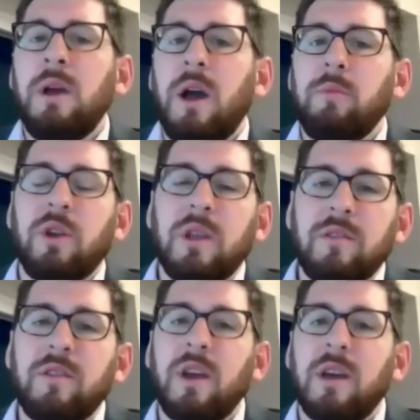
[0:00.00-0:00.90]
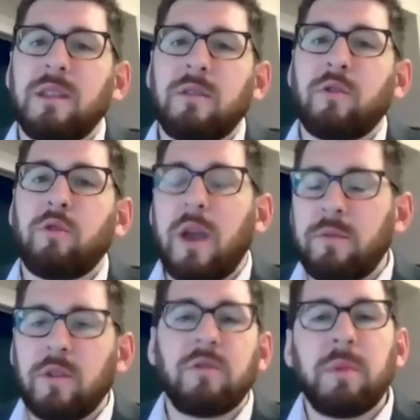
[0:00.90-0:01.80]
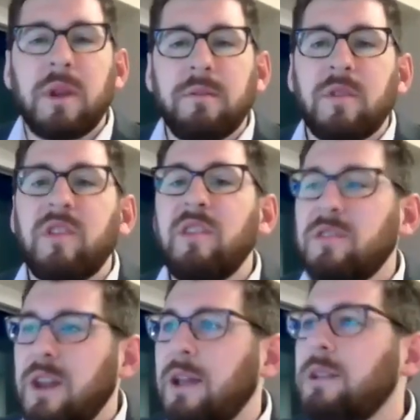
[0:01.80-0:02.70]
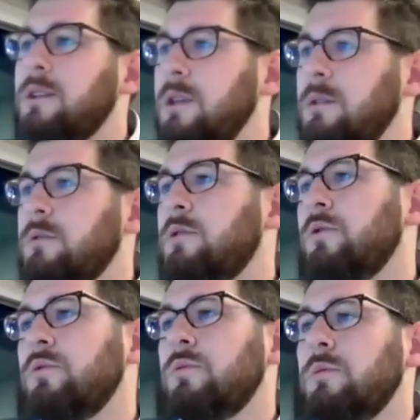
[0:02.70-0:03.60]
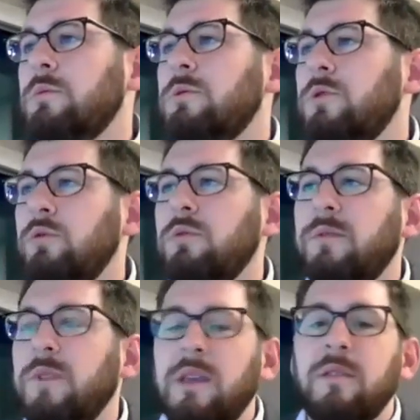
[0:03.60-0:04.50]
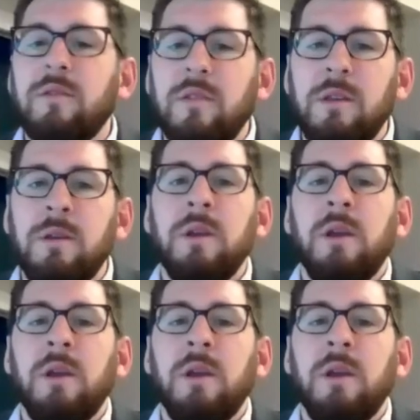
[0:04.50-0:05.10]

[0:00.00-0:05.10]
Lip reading: You can see on this graph, there's a bit of a seasonality to the vacancy.